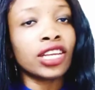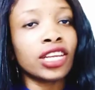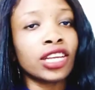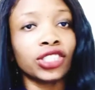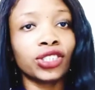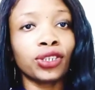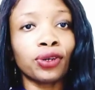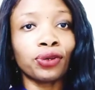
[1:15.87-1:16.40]

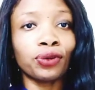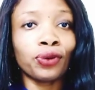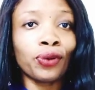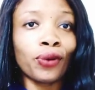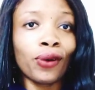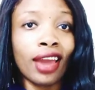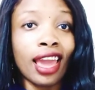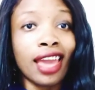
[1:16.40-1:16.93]
So,
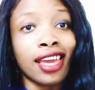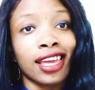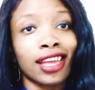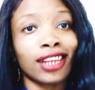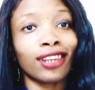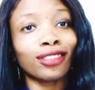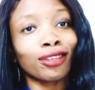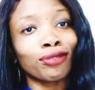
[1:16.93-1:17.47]
a
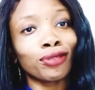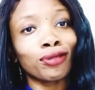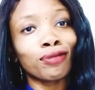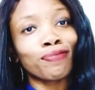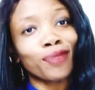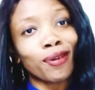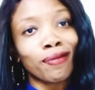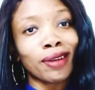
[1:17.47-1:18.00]
lot of you
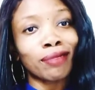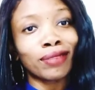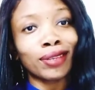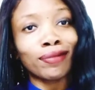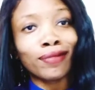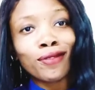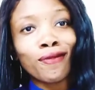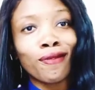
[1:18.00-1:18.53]
will probably
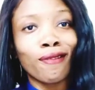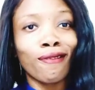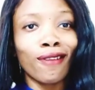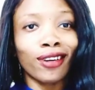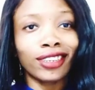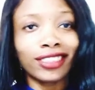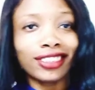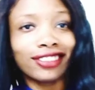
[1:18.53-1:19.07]
be
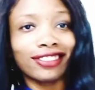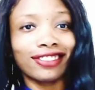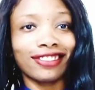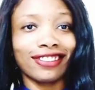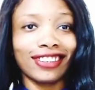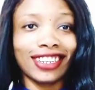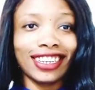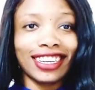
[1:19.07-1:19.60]

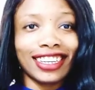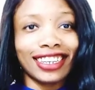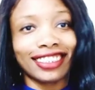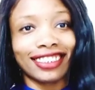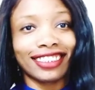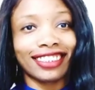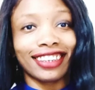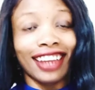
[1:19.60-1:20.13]

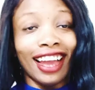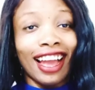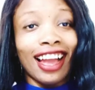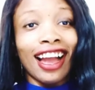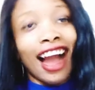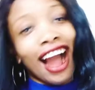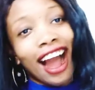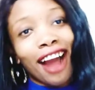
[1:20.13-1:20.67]
wondering
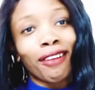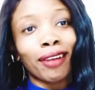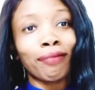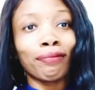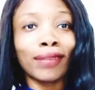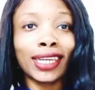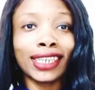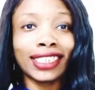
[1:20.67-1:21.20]
how
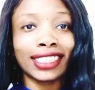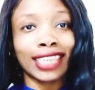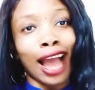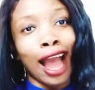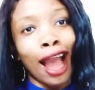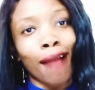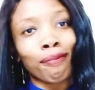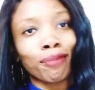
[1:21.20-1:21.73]
I made it
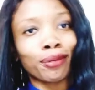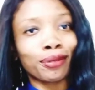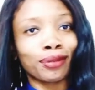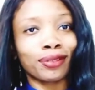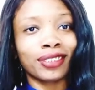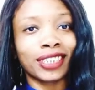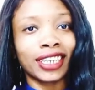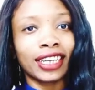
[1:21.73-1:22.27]

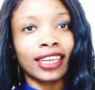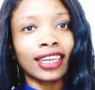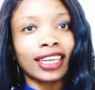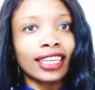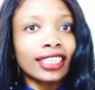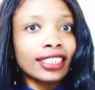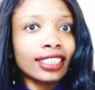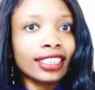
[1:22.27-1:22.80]
happen
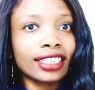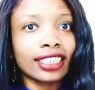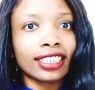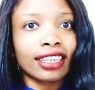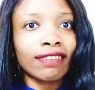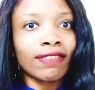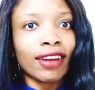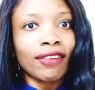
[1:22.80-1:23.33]
since I
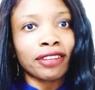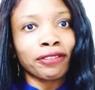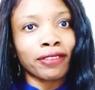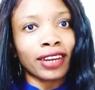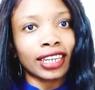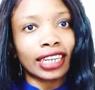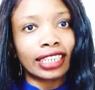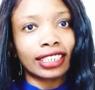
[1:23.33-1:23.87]
never read
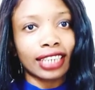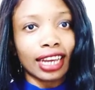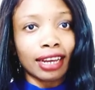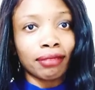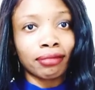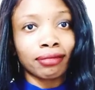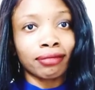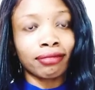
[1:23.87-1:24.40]
for an
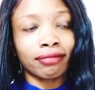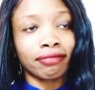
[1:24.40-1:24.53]
exam.